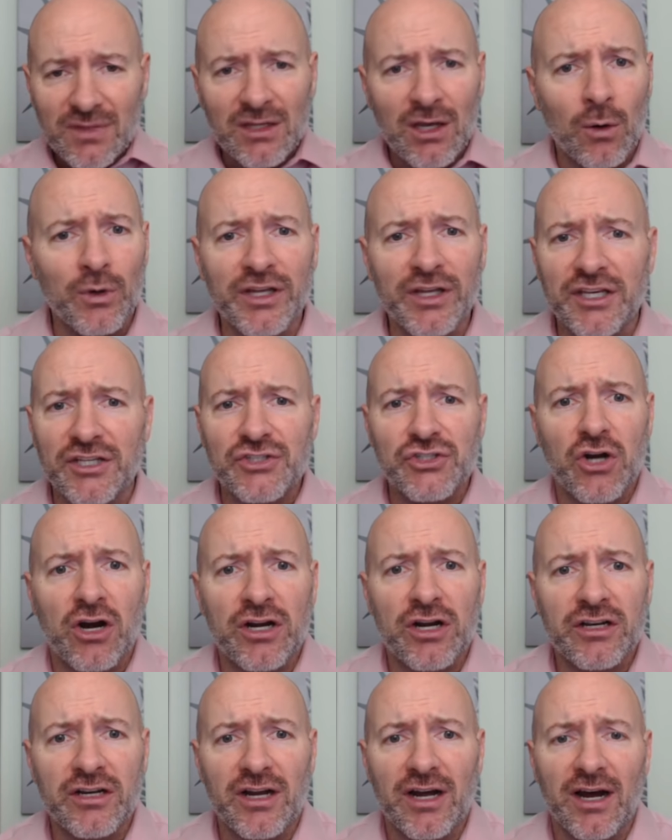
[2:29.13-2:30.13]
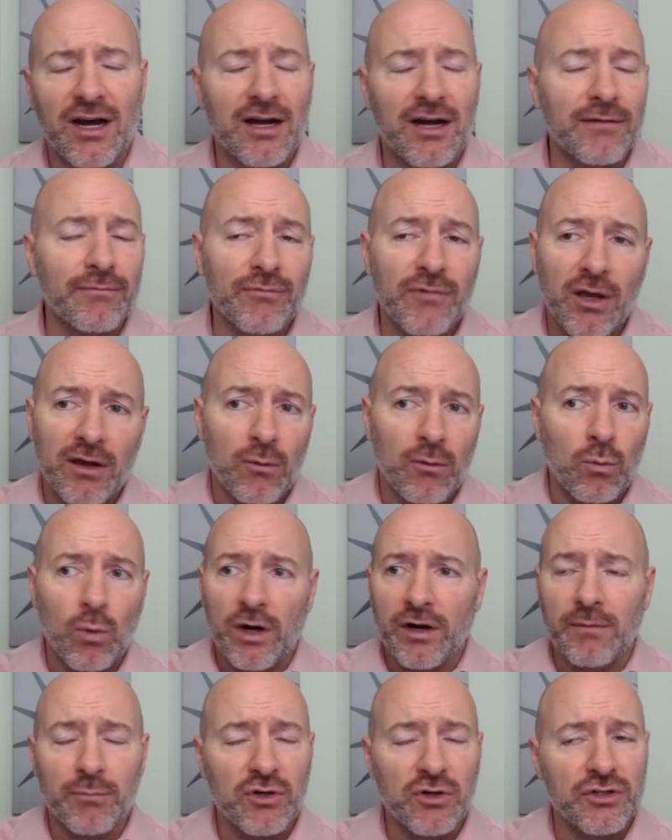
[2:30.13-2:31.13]
I want to get started. Uh, I
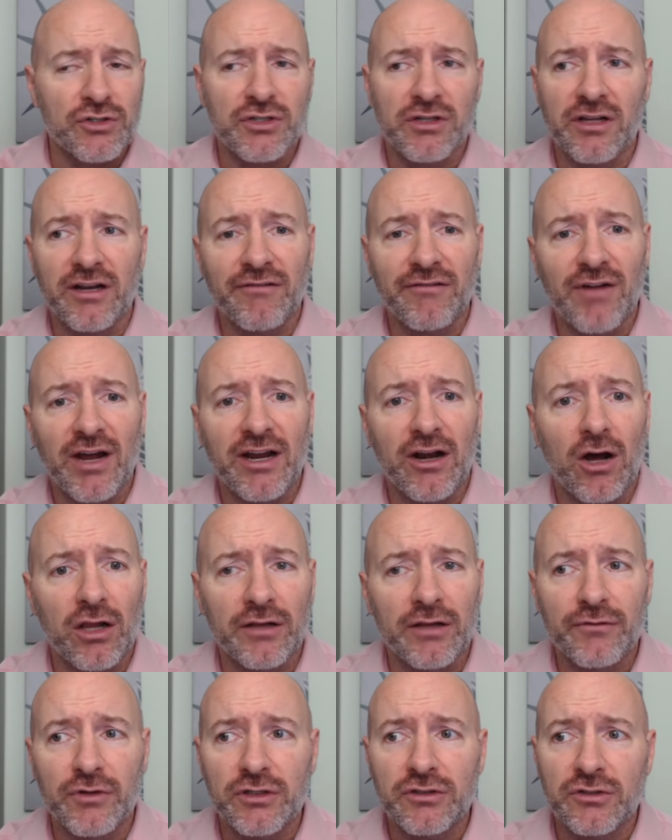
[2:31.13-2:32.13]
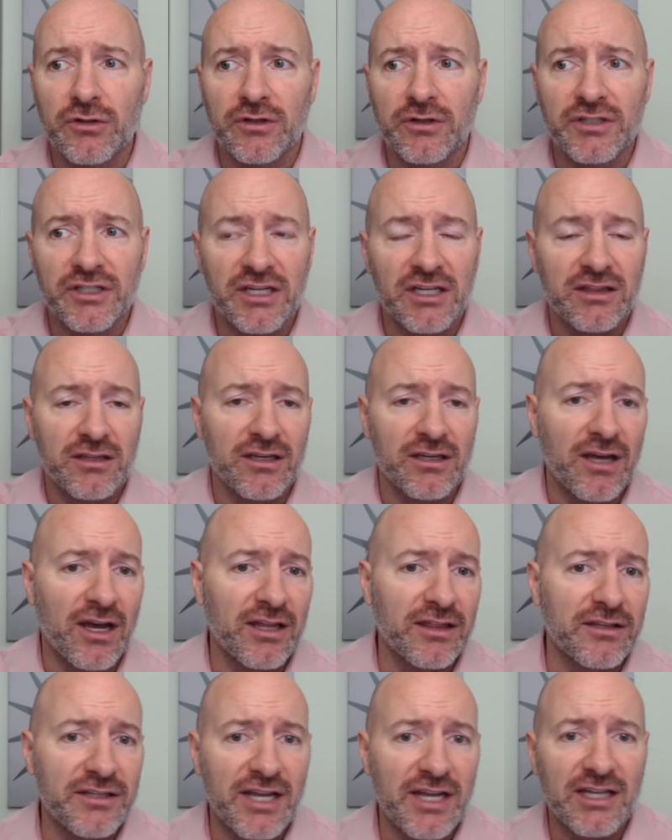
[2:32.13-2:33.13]
want to personally invite all of you to, to get the uh,
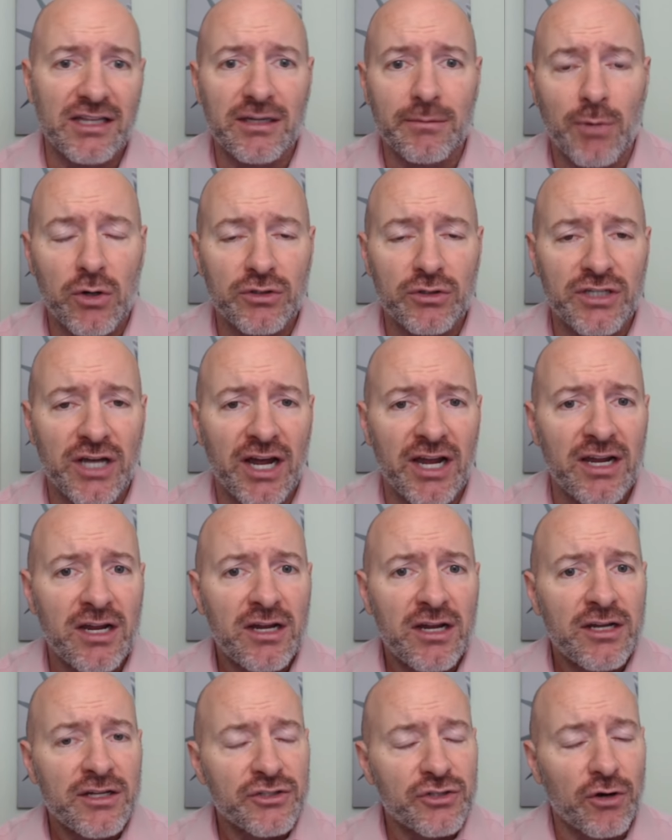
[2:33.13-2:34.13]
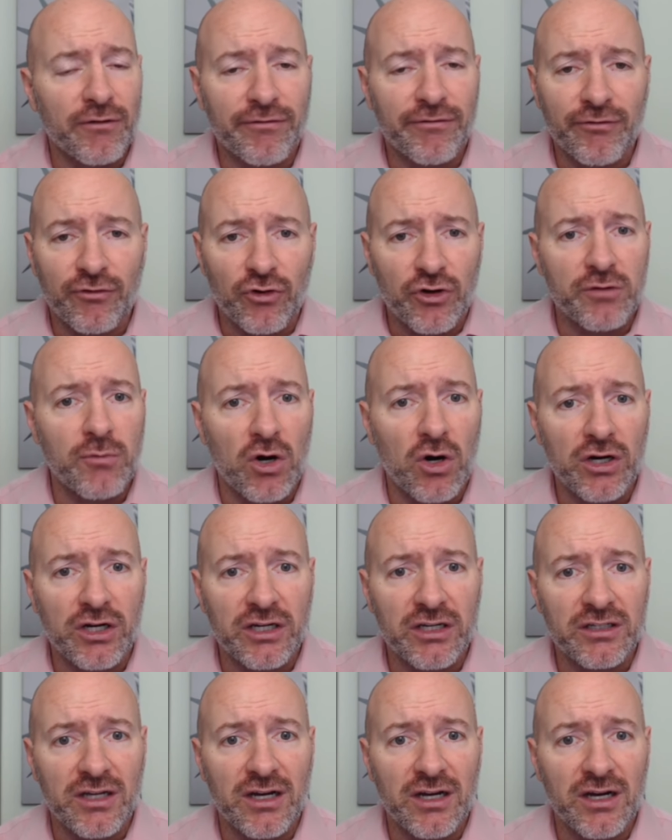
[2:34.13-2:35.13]
the daily bow tie. It's our free
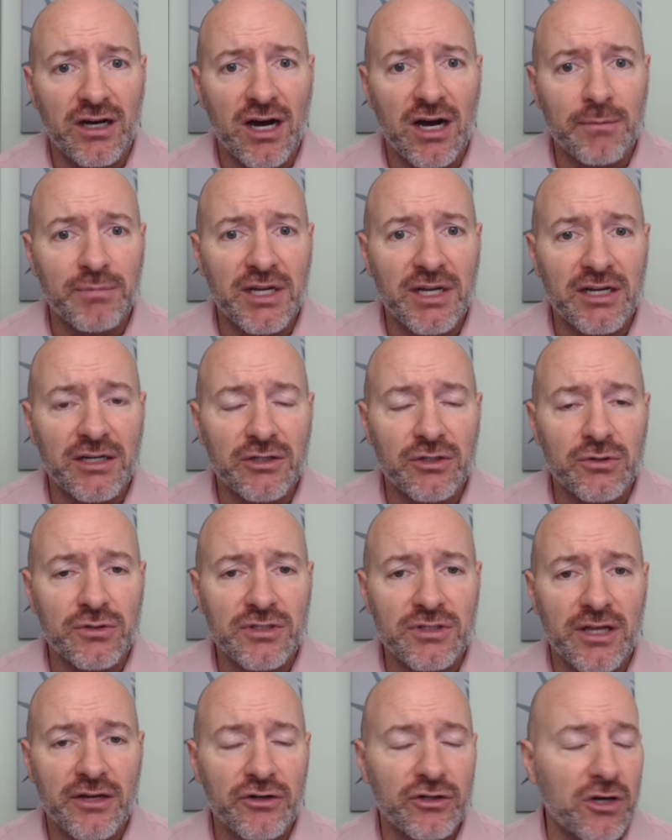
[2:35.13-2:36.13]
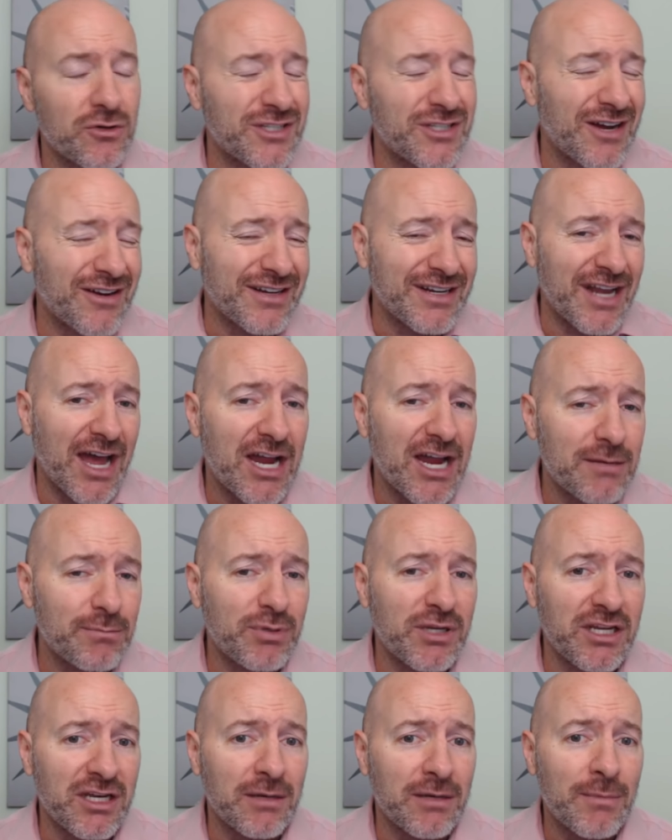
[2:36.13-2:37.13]
market uh, update newsletter. It goes out 9
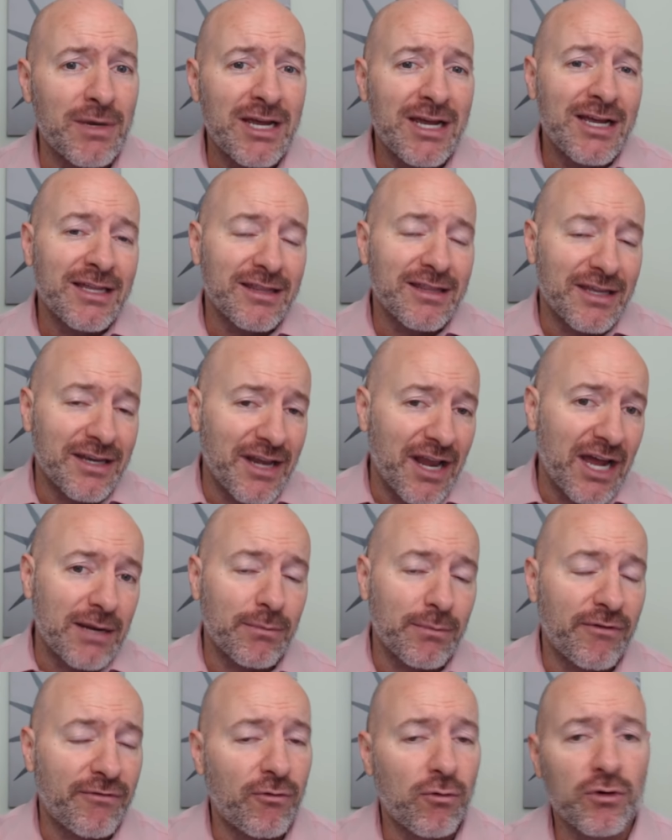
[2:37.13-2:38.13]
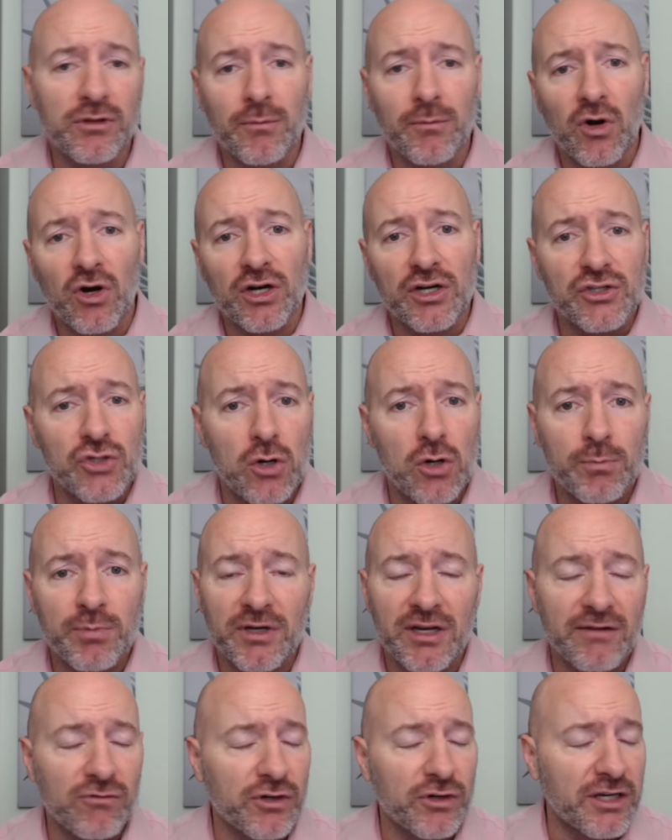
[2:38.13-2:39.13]
p.m. the night before the markets
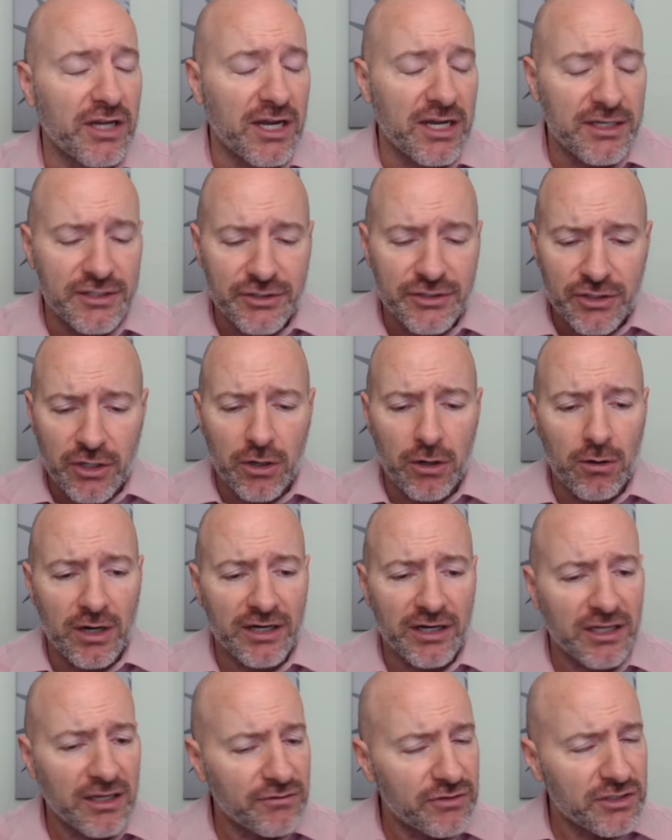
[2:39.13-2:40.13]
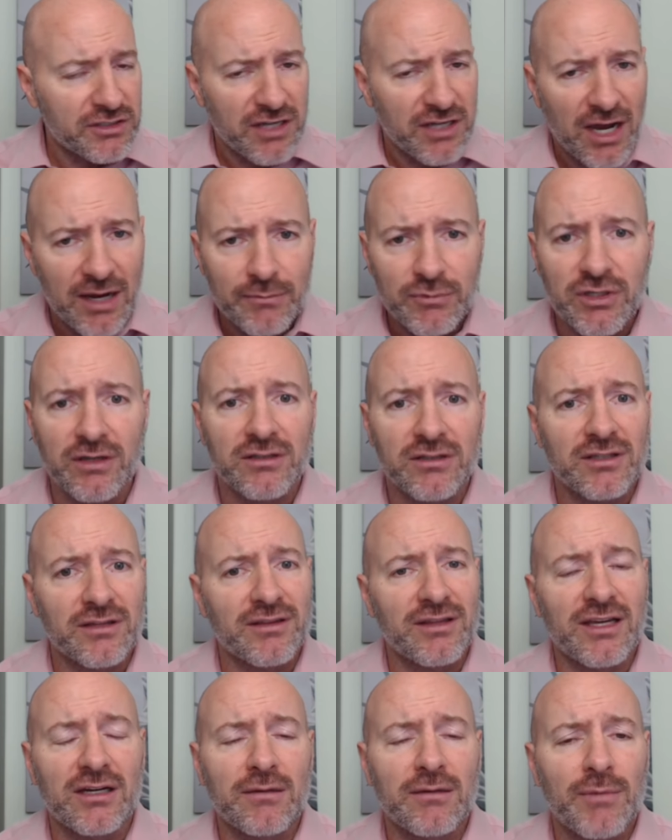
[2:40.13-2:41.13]
open every day, so it uh, gives you time to, to
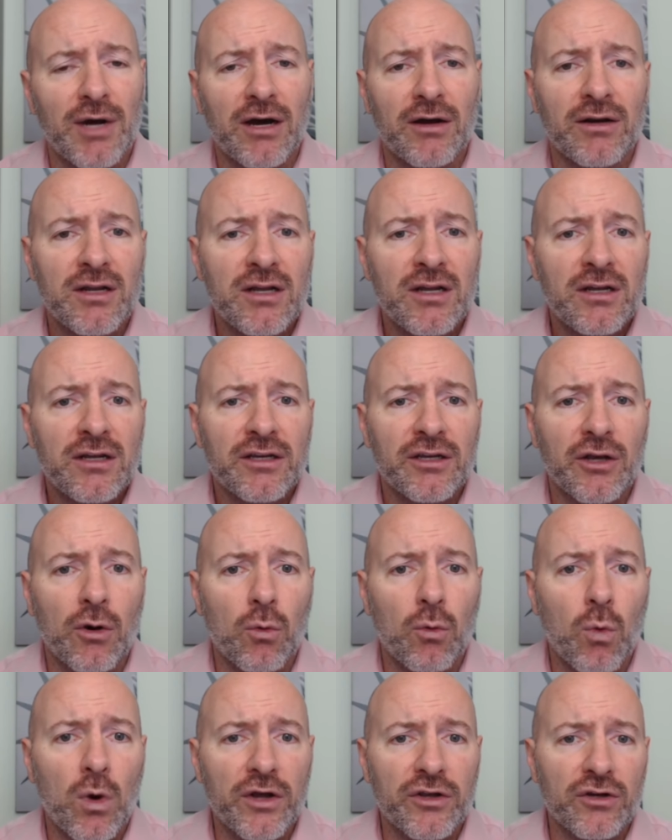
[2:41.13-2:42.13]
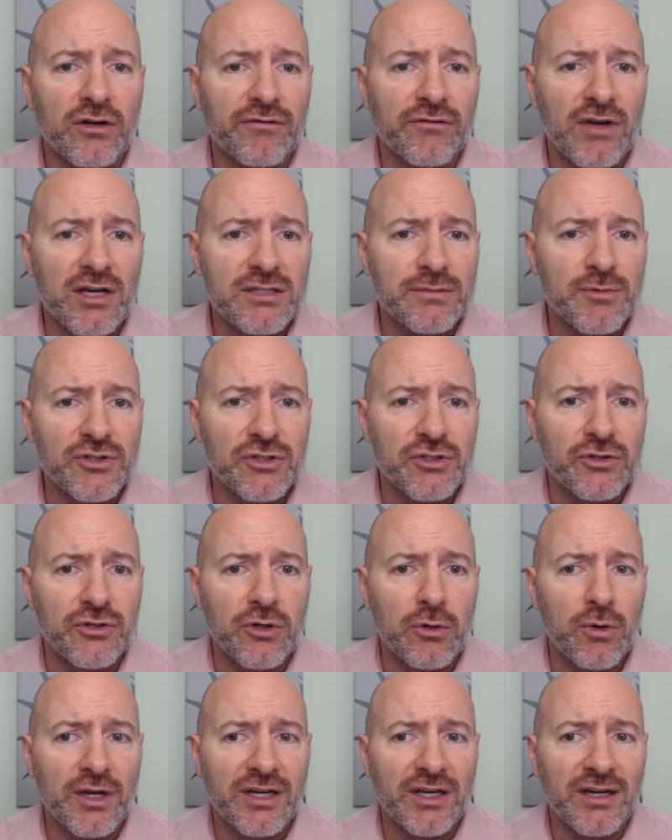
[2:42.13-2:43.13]
think about you know what your investments are
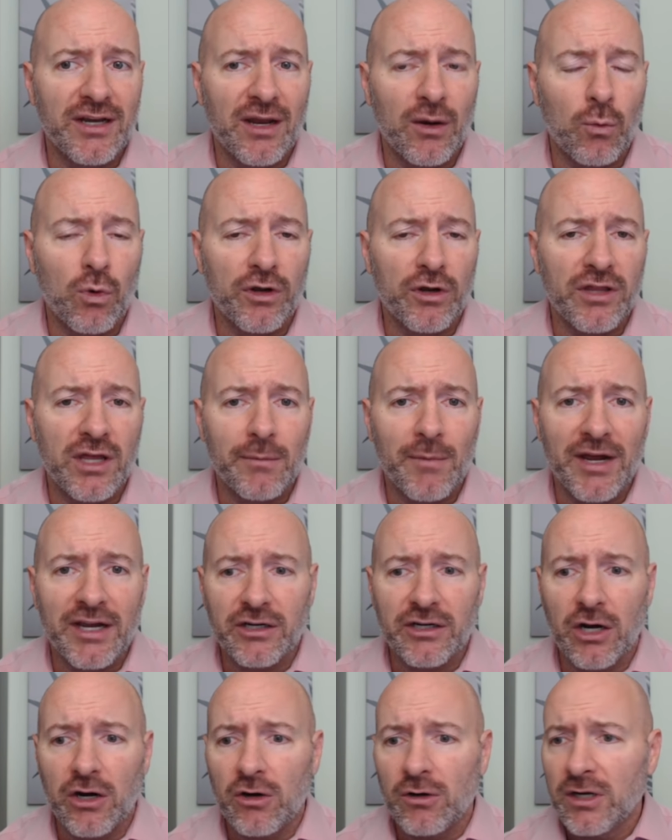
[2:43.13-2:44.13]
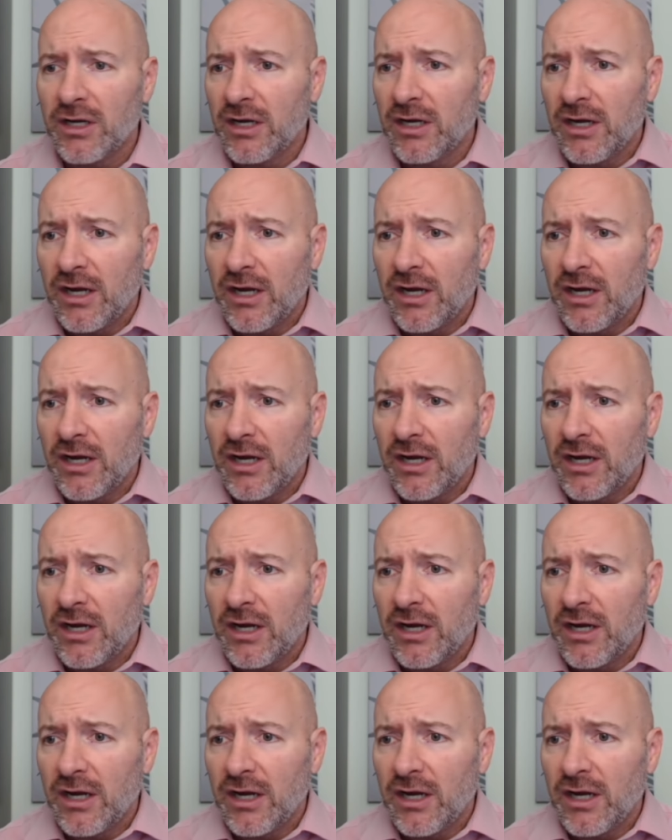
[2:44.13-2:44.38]
doing and, and where they might go.